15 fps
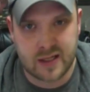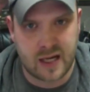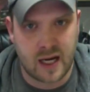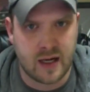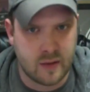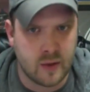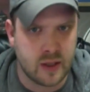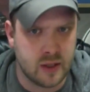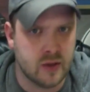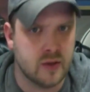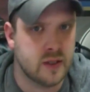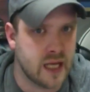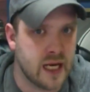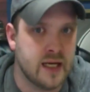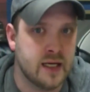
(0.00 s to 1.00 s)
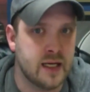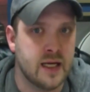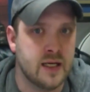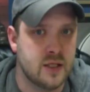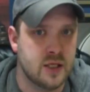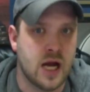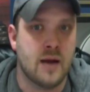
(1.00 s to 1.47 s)
kind of what your day-to-day
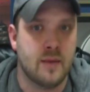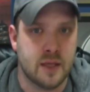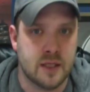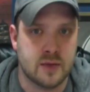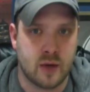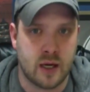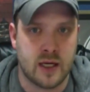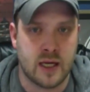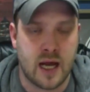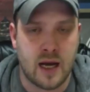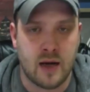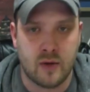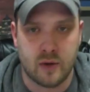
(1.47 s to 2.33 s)
job is right now,